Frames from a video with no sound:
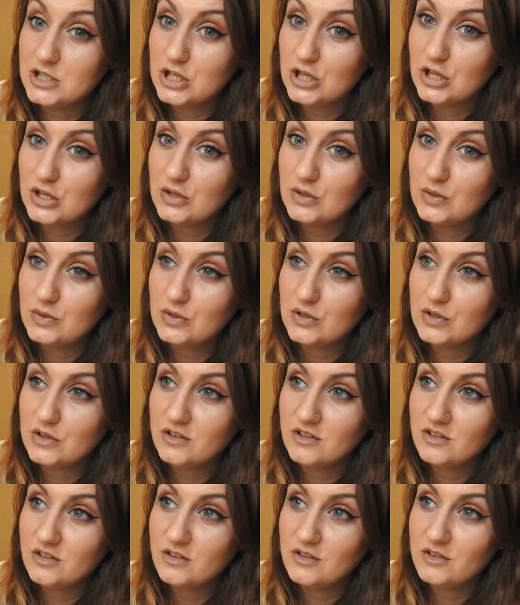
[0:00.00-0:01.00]
to
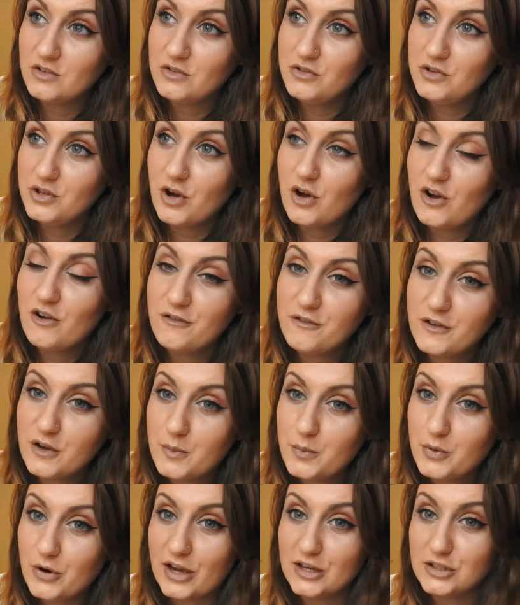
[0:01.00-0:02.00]
not
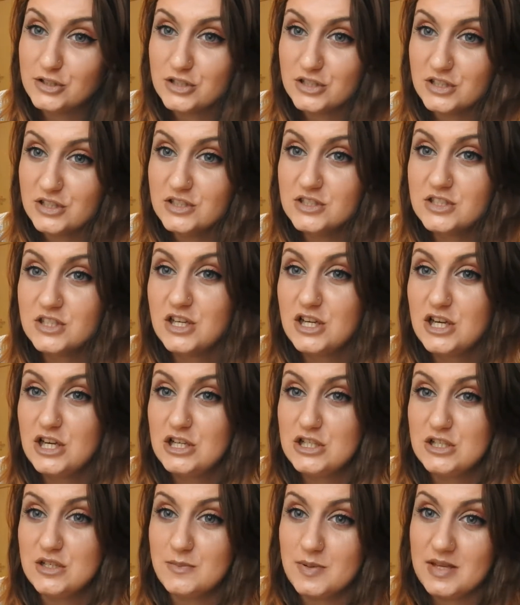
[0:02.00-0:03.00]
feel pressured
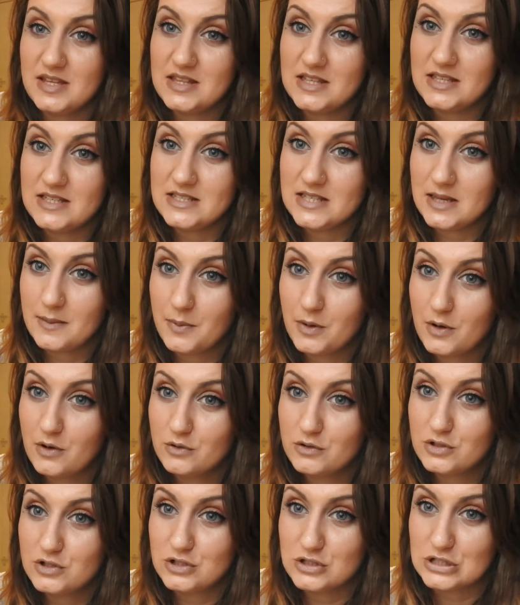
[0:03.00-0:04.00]
to be the
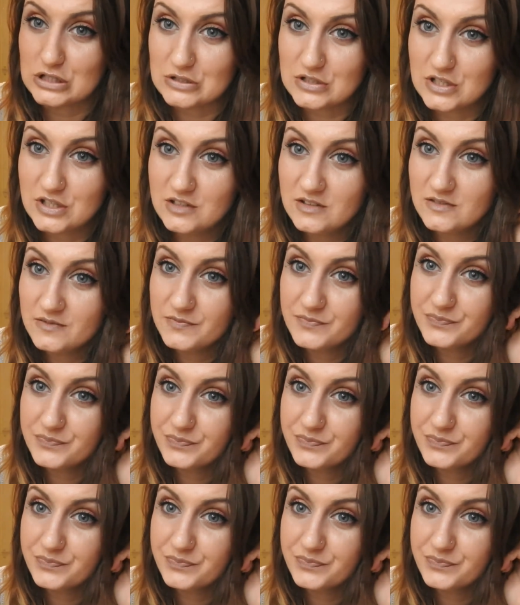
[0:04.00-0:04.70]
typical student.